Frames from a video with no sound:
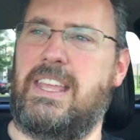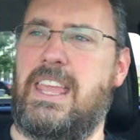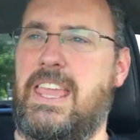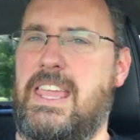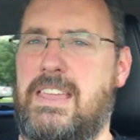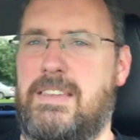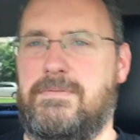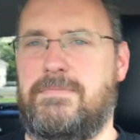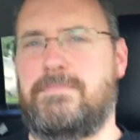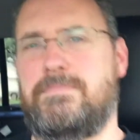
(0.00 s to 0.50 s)
to
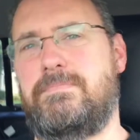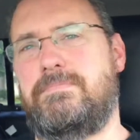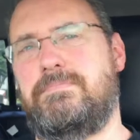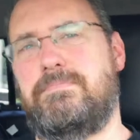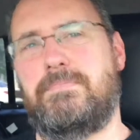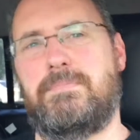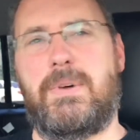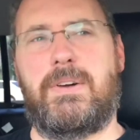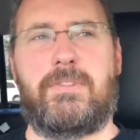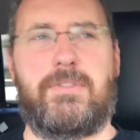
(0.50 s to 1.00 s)
eat
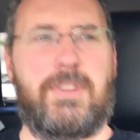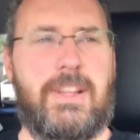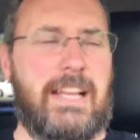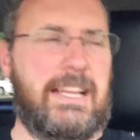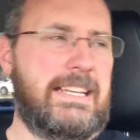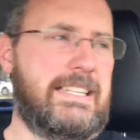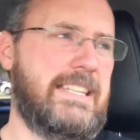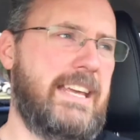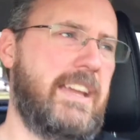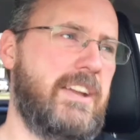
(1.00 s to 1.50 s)
for
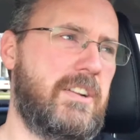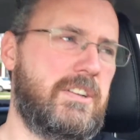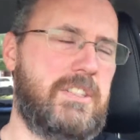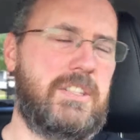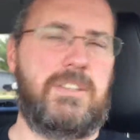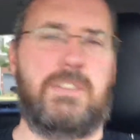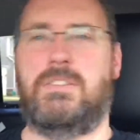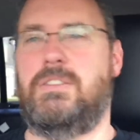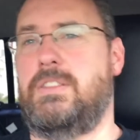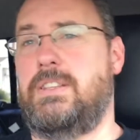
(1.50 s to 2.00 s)
like a day or
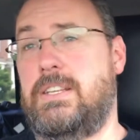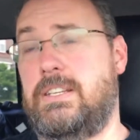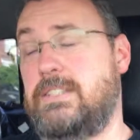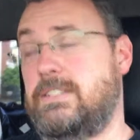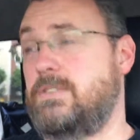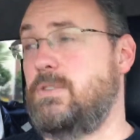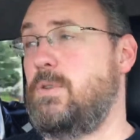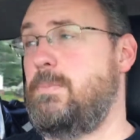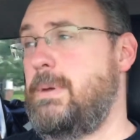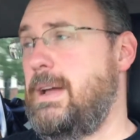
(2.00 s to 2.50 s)
two, and then
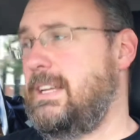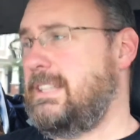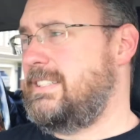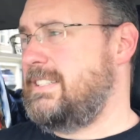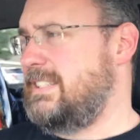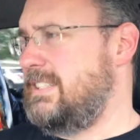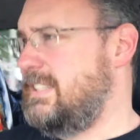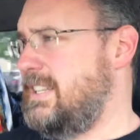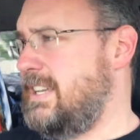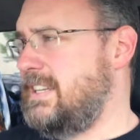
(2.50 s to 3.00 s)
going back
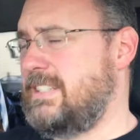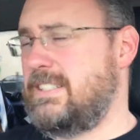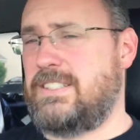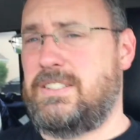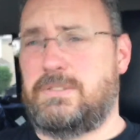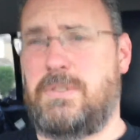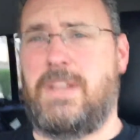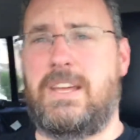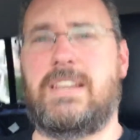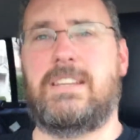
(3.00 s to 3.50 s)
in
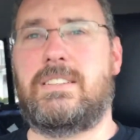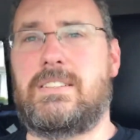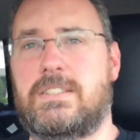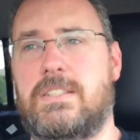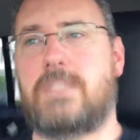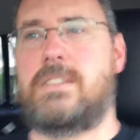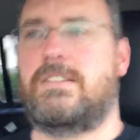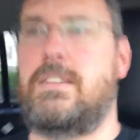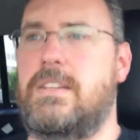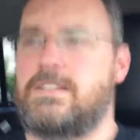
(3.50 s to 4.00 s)
two
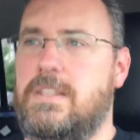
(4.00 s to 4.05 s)
days.